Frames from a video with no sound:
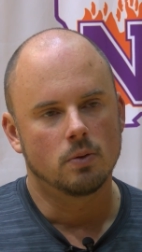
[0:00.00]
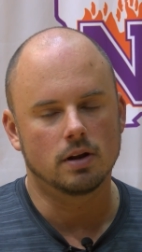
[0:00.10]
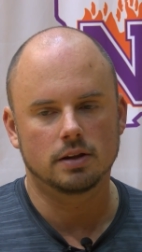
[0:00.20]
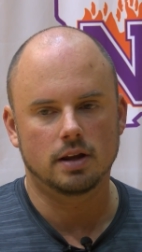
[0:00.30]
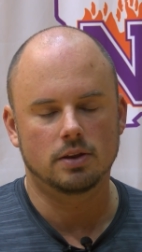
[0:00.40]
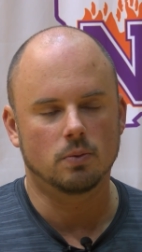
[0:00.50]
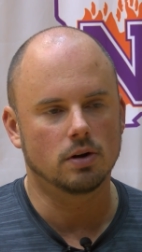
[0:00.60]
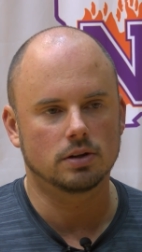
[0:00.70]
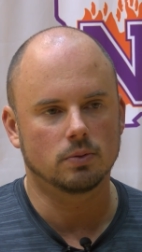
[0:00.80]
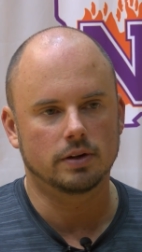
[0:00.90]
Well, and, and the
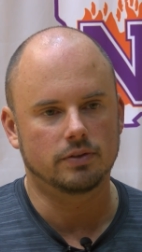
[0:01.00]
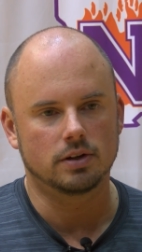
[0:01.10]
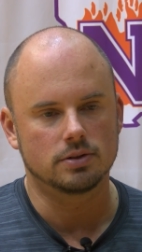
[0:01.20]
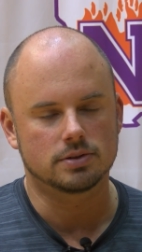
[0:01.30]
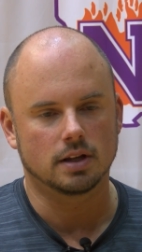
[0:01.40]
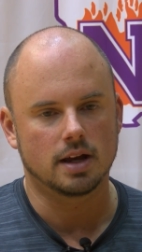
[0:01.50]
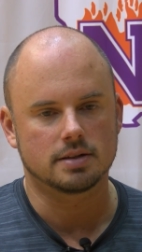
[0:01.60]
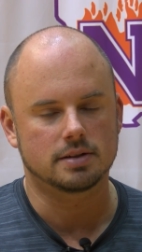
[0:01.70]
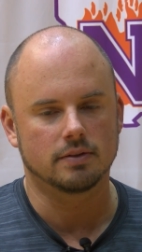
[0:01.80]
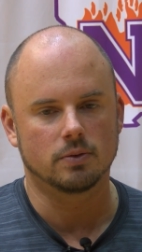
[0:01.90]
word that we've used the
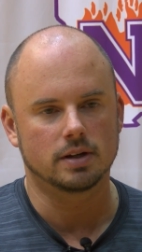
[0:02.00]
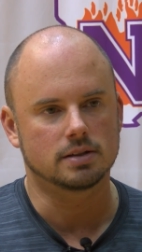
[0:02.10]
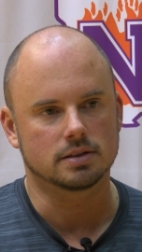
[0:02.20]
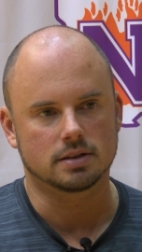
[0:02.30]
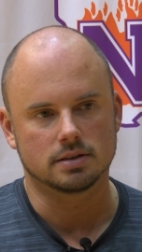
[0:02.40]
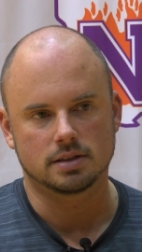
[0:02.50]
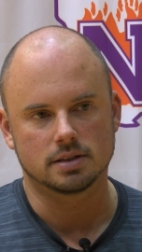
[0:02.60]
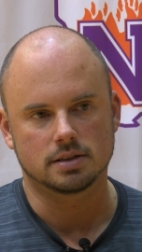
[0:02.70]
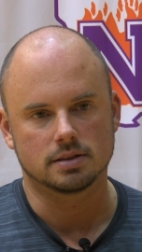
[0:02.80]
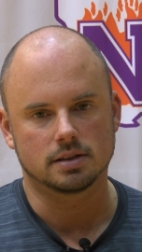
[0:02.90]
last several weeks is
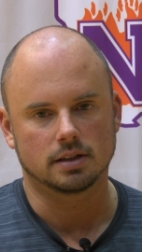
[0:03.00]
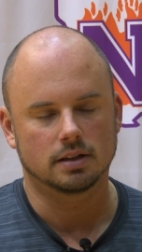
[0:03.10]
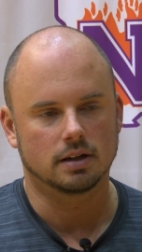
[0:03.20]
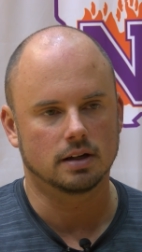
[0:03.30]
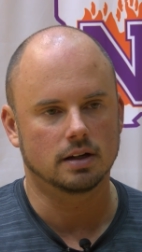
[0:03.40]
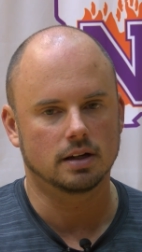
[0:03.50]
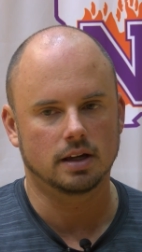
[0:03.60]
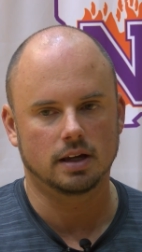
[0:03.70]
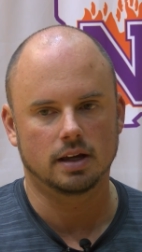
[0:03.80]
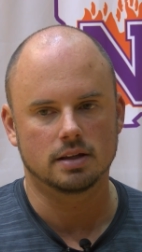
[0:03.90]
consistency. Uh,
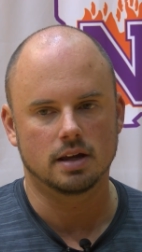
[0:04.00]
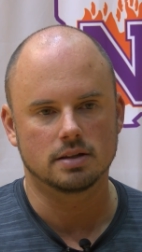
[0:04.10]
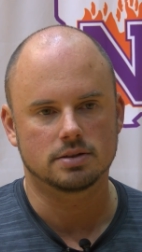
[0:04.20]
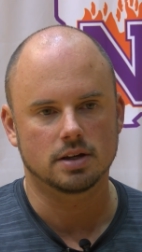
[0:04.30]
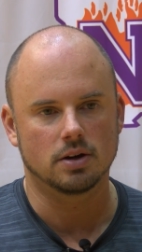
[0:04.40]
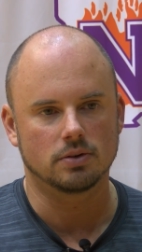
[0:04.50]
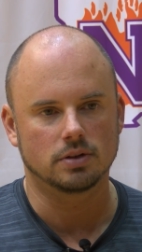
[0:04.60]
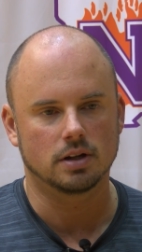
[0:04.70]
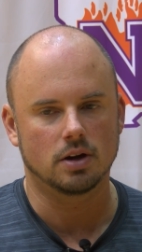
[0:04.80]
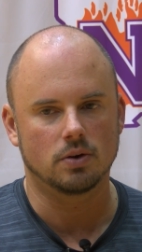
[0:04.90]
and, and so
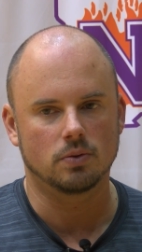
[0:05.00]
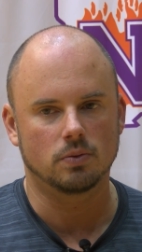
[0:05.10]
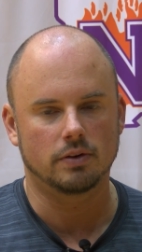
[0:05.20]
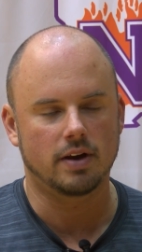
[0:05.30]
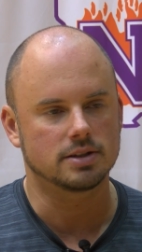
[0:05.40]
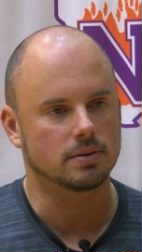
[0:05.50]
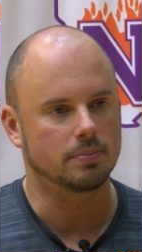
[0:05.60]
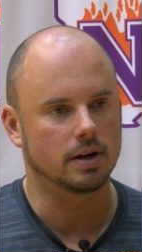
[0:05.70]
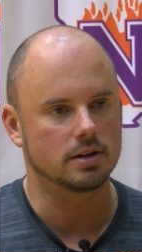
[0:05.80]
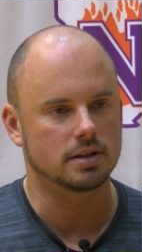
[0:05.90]
you know we've had some
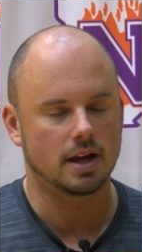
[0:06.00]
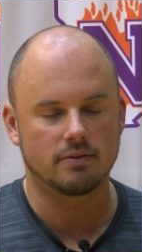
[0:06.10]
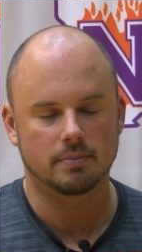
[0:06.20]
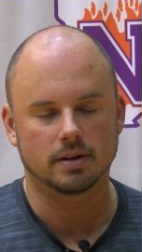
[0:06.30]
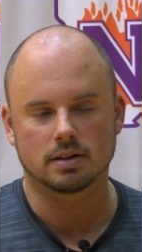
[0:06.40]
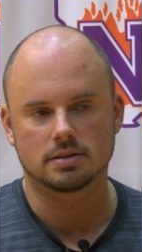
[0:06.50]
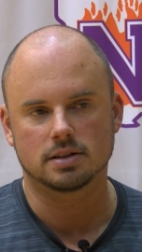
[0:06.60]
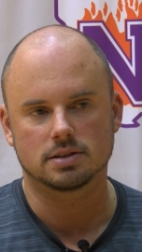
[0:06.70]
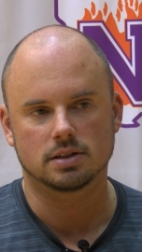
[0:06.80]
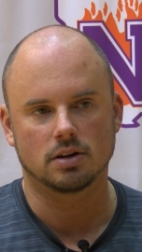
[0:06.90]
players that haven't been
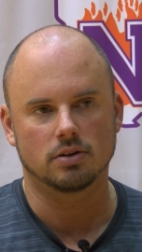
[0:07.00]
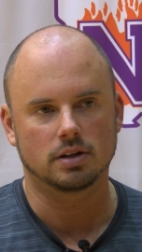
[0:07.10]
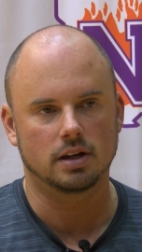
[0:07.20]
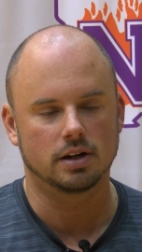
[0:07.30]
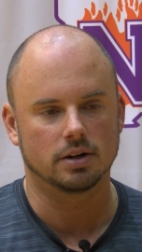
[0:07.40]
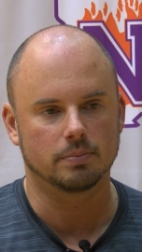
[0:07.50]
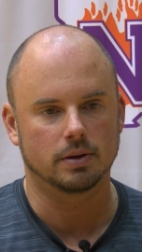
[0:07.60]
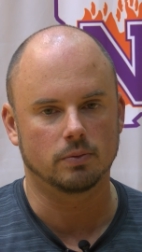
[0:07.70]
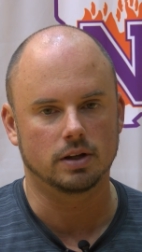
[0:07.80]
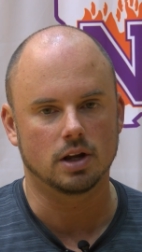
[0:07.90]
consistent all year,
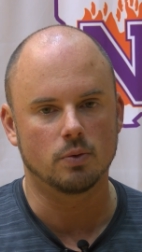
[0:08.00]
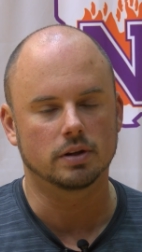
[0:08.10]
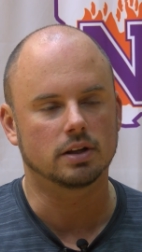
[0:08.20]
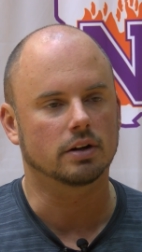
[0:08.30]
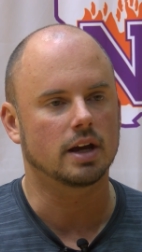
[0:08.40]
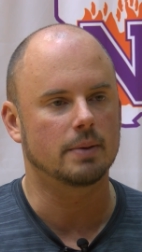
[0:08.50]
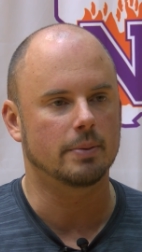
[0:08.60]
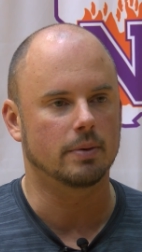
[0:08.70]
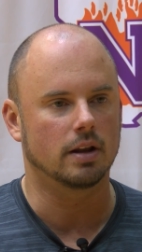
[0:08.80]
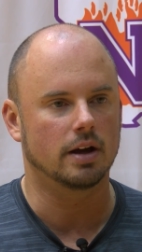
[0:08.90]
but we know what they're
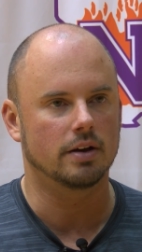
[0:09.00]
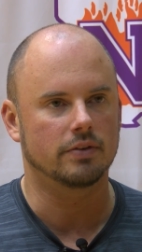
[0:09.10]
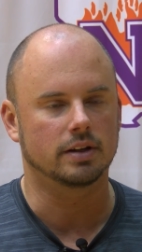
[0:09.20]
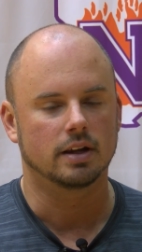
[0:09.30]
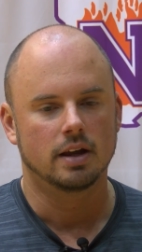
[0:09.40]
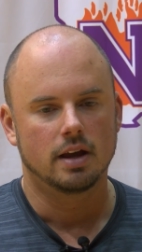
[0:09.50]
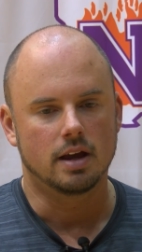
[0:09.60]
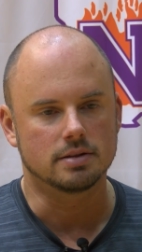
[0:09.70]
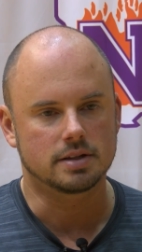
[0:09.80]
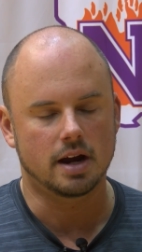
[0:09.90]
capable of. And
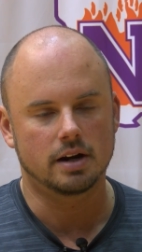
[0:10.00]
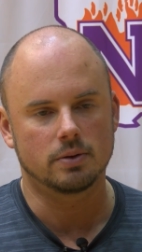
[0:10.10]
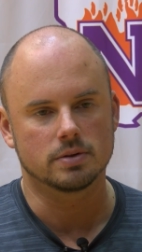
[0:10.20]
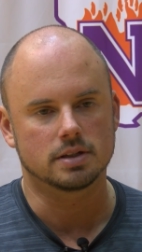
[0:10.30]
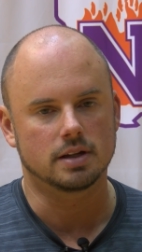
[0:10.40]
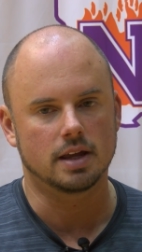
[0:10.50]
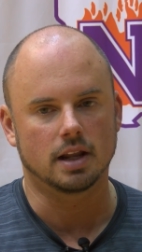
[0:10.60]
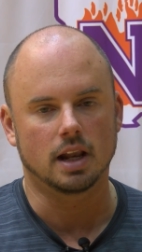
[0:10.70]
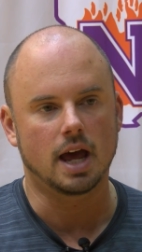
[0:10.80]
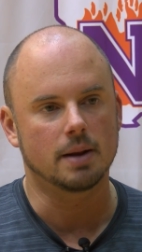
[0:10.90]
and Saturday was the day
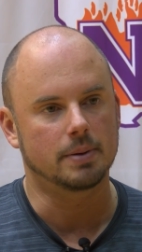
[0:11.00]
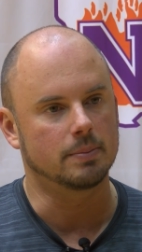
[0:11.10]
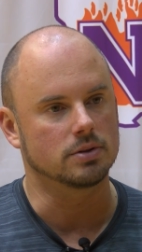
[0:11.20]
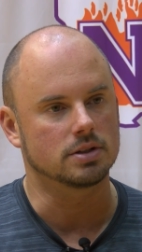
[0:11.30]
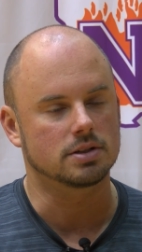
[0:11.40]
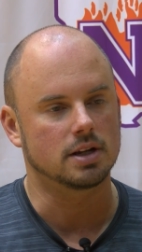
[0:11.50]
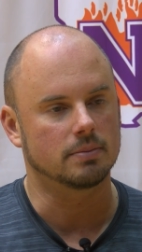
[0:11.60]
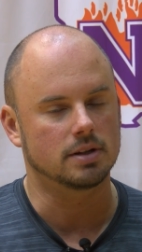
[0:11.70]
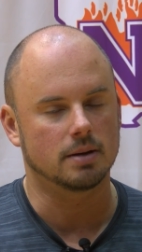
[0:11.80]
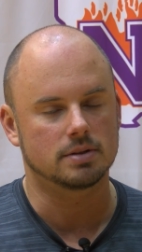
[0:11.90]
that a lot of people just
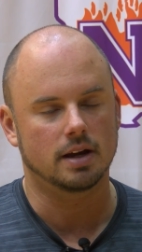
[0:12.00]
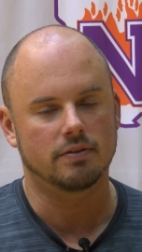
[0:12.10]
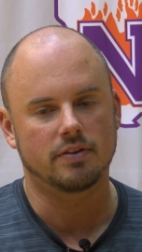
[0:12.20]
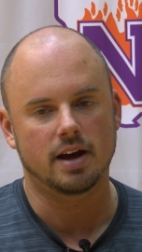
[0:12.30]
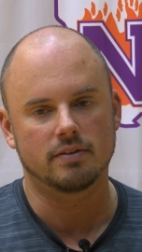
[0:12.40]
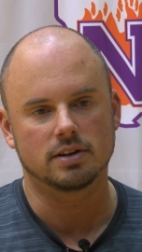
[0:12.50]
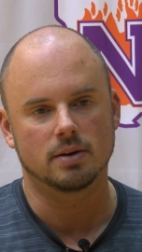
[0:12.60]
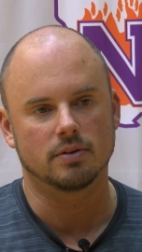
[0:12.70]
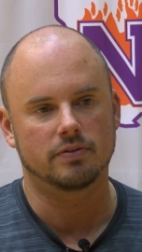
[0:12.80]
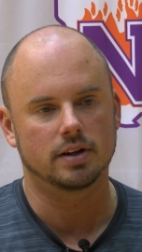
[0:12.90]
stepped up to have five and
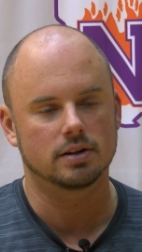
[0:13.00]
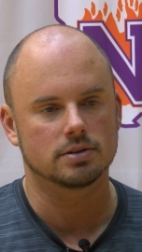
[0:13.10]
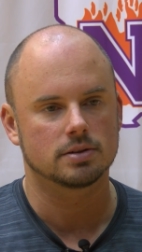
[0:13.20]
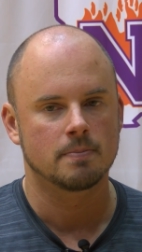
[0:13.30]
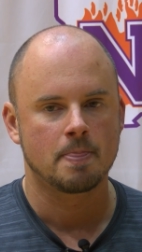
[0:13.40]
double figures.